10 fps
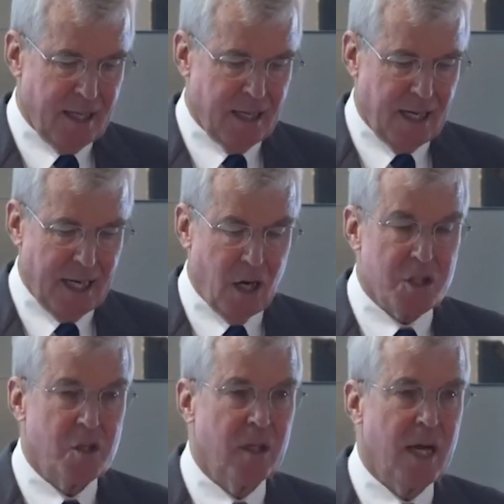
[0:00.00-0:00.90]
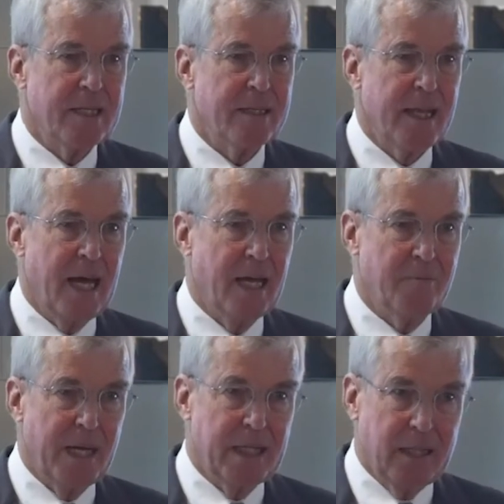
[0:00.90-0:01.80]
I'd also like to thank
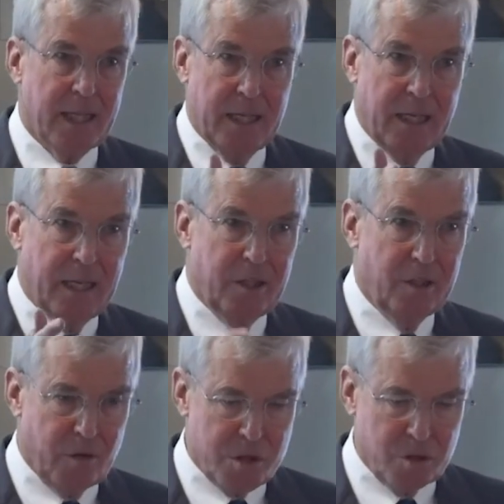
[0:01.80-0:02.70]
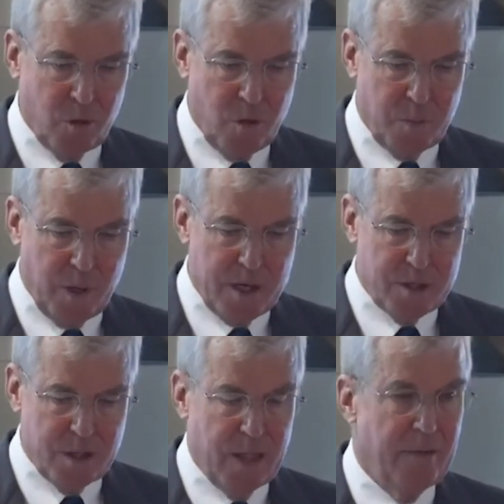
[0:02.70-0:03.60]
Mike Ligon and Universal
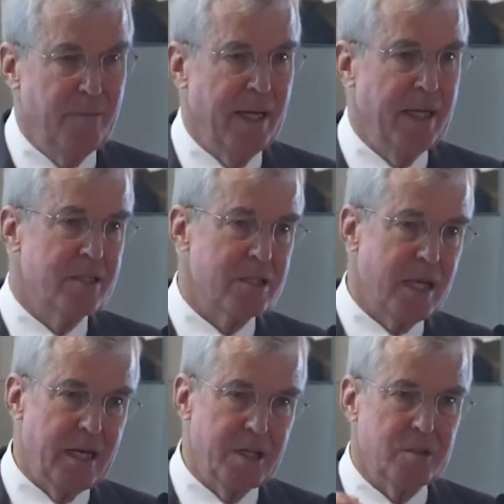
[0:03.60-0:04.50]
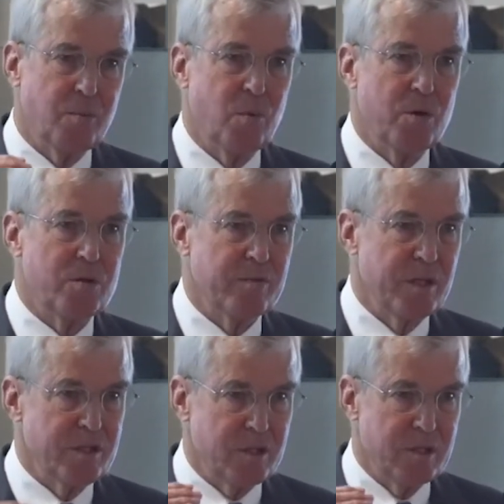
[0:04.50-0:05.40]
Corporation. They've been steady supporters of
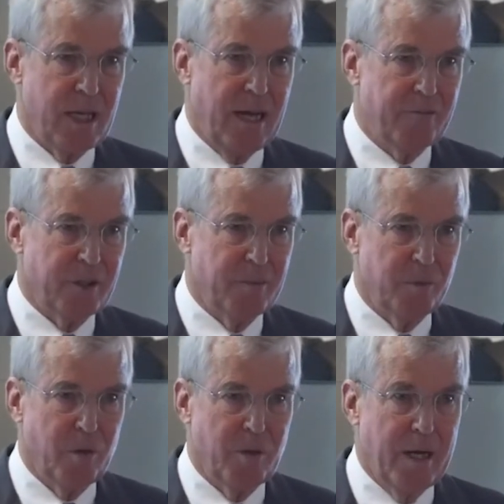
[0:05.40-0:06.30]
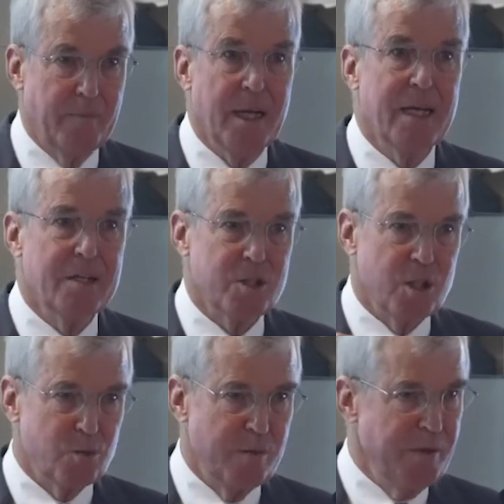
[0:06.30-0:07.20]
this African program
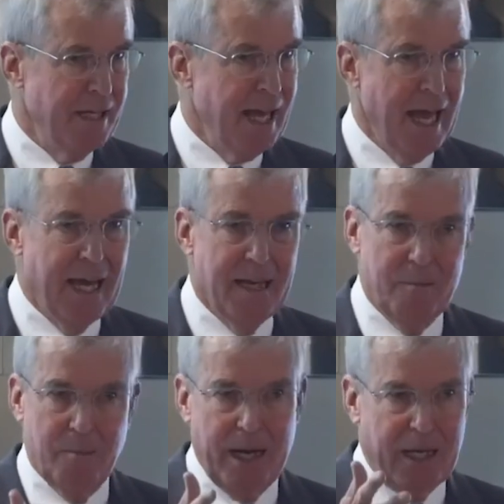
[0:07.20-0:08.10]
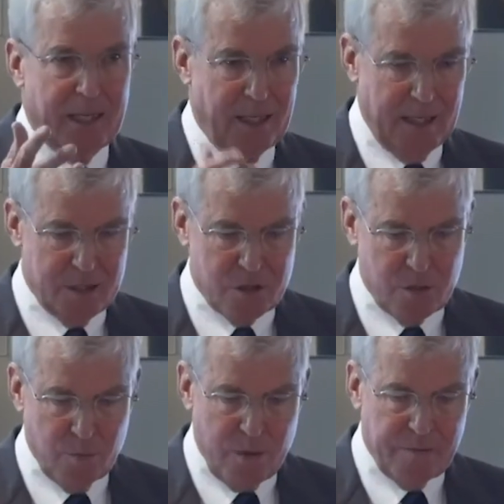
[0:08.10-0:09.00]
since we began. Mike, it's
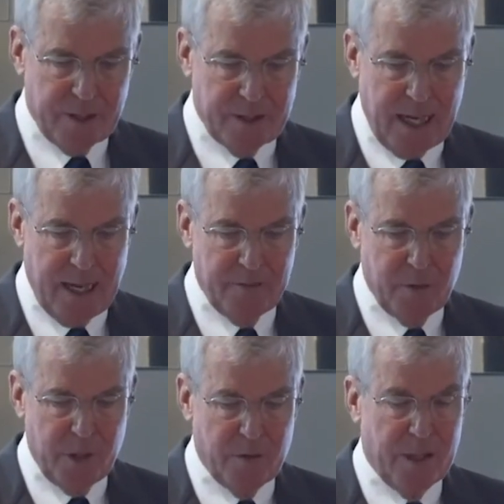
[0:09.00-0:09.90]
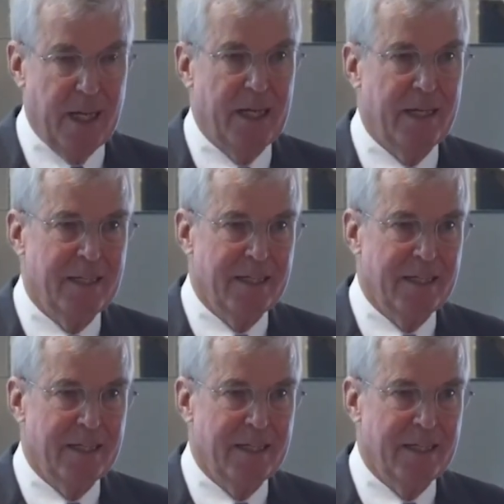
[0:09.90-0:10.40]
terrific to have you here again.